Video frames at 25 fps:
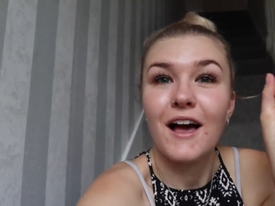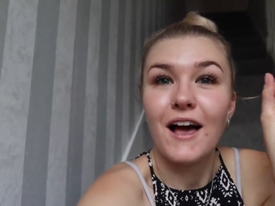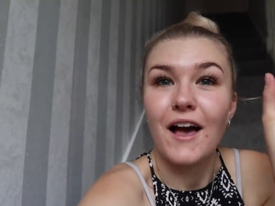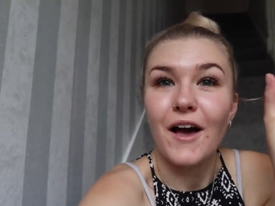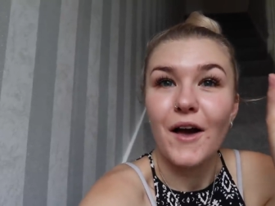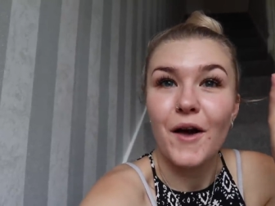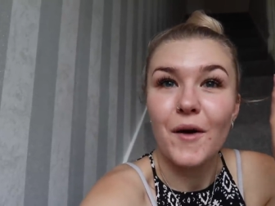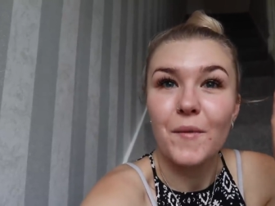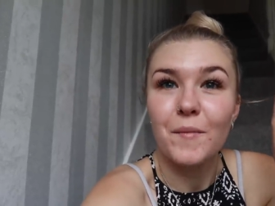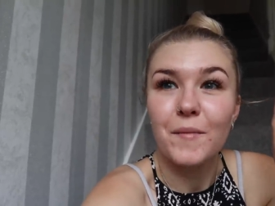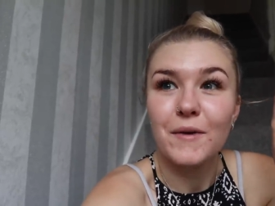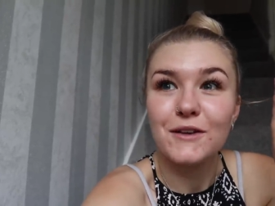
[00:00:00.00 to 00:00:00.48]

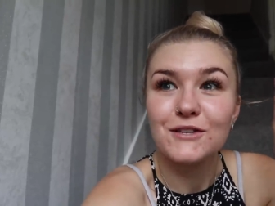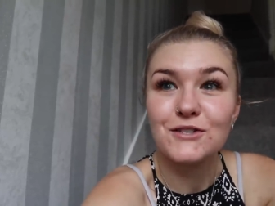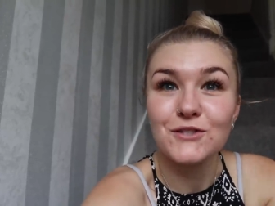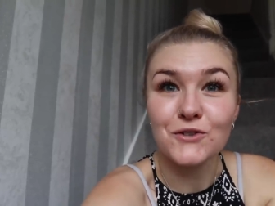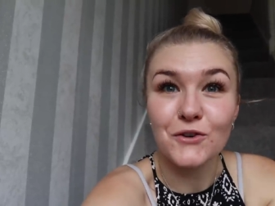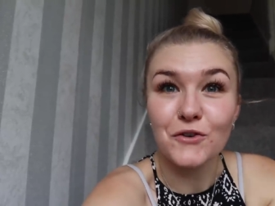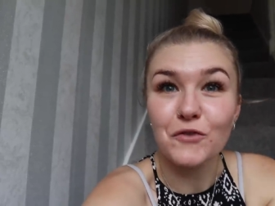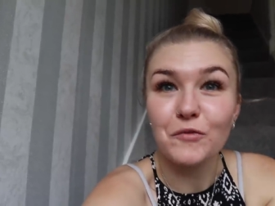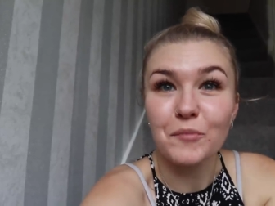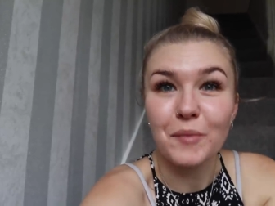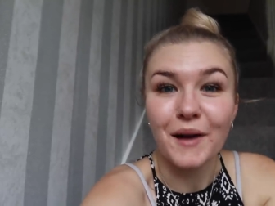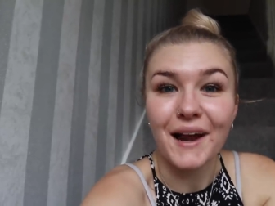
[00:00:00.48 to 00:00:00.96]
um,
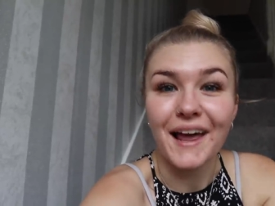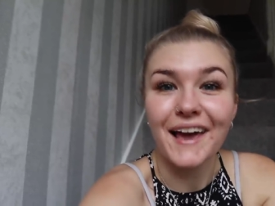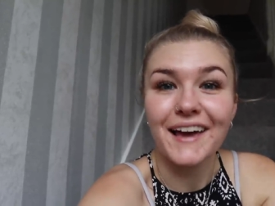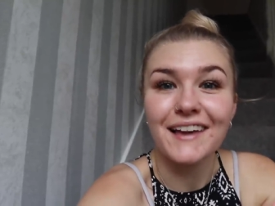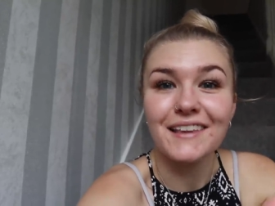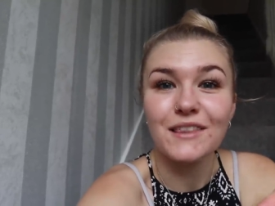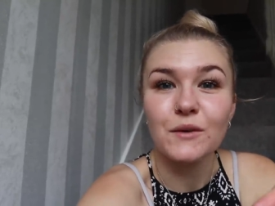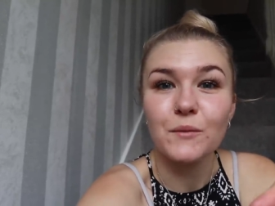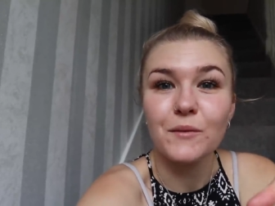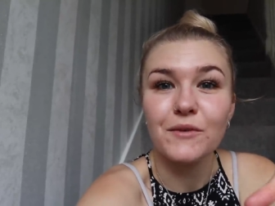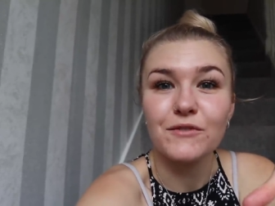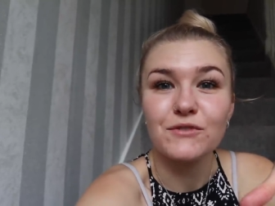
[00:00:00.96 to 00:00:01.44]
soft
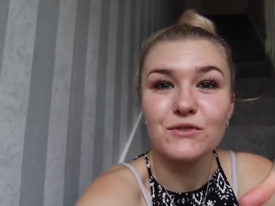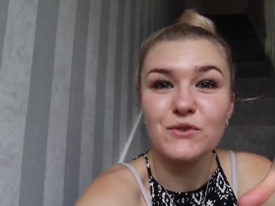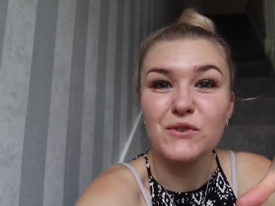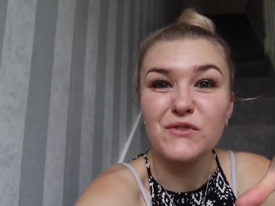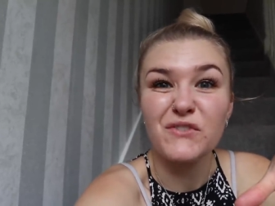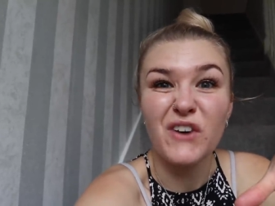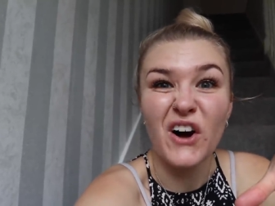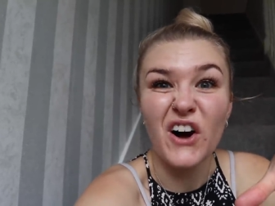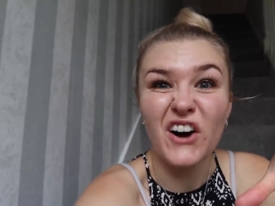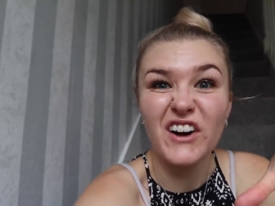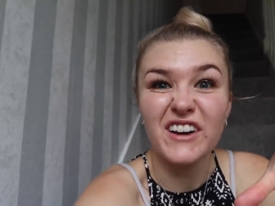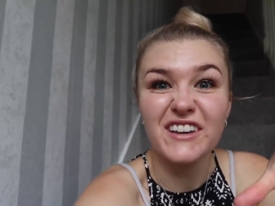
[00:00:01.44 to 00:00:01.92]
play that we've
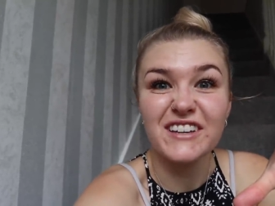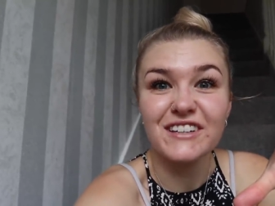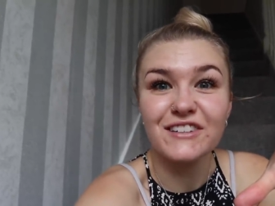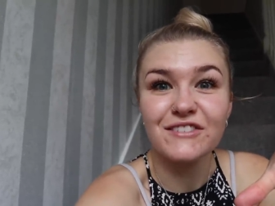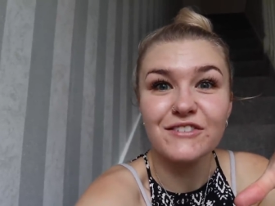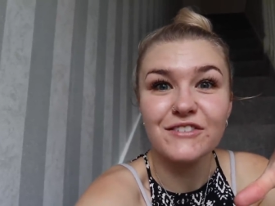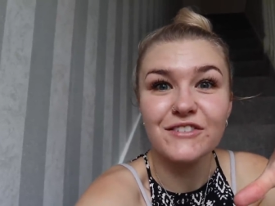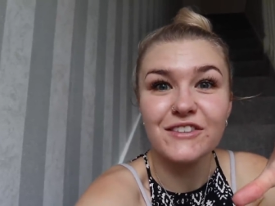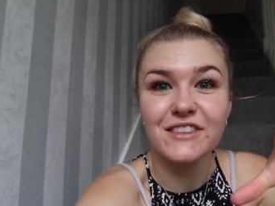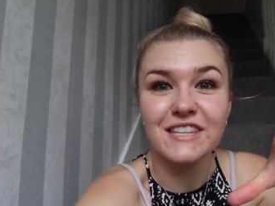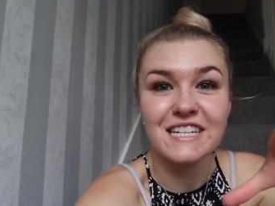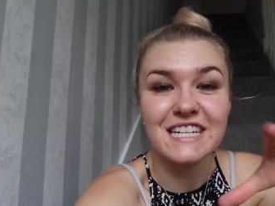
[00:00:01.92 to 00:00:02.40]
sort of hired
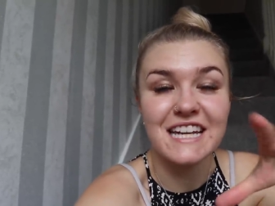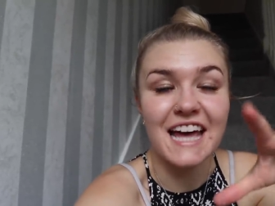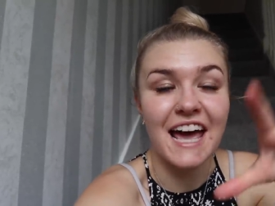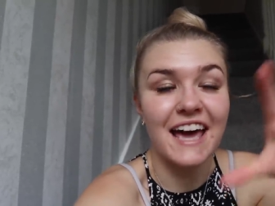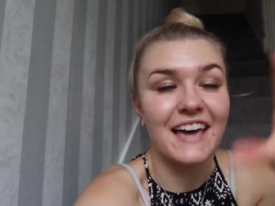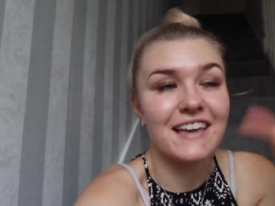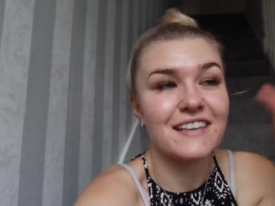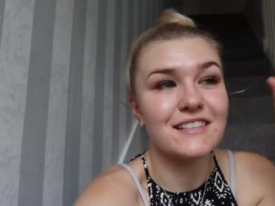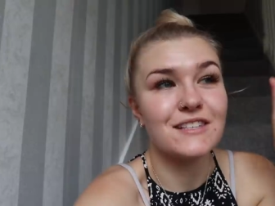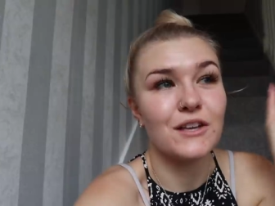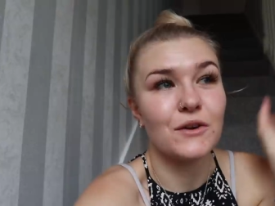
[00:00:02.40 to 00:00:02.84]
for the day.